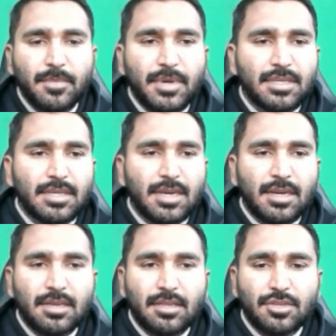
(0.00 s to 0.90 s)

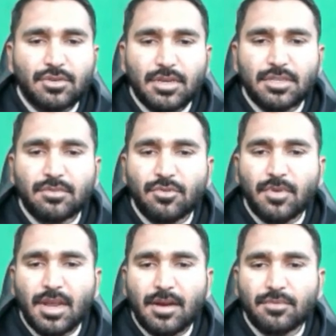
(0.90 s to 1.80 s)
Basically in this question we
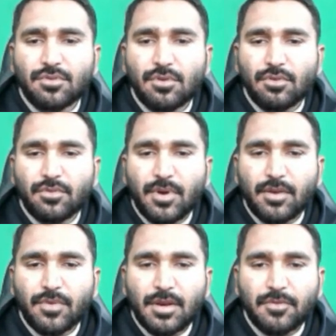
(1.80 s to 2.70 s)
will have to download
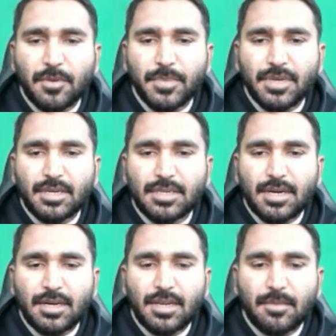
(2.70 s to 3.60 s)
Word file from Pearson
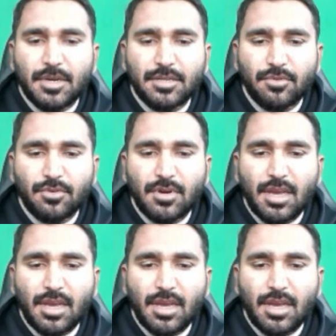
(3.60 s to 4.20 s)
MATLAB dashboard.